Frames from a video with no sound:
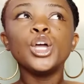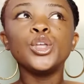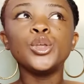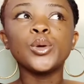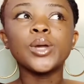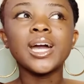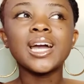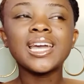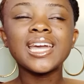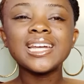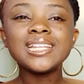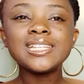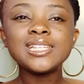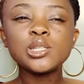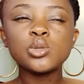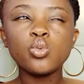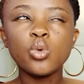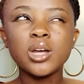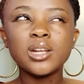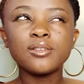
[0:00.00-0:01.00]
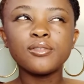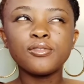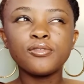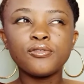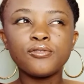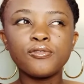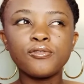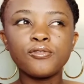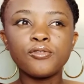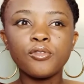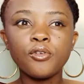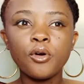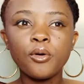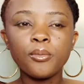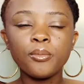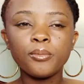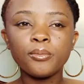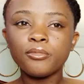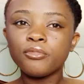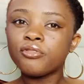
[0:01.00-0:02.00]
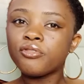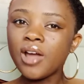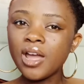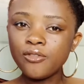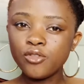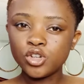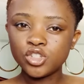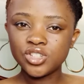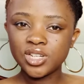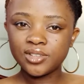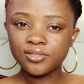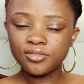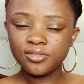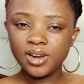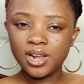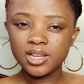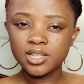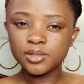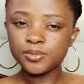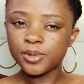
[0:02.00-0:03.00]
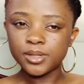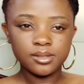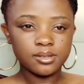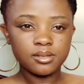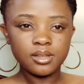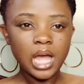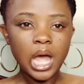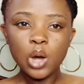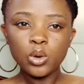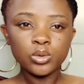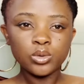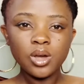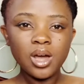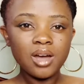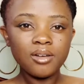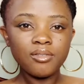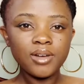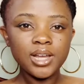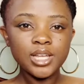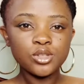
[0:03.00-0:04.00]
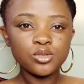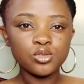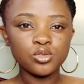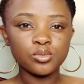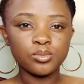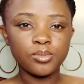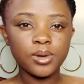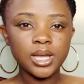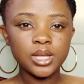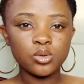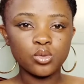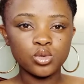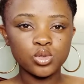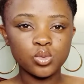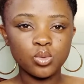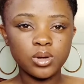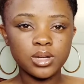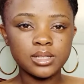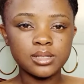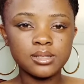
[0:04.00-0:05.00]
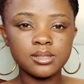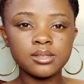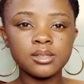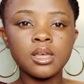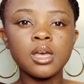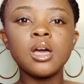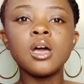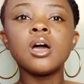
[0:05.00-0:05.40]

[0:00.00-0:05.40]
You can get this one from 500 francs, but I will not advise you to buy those ones.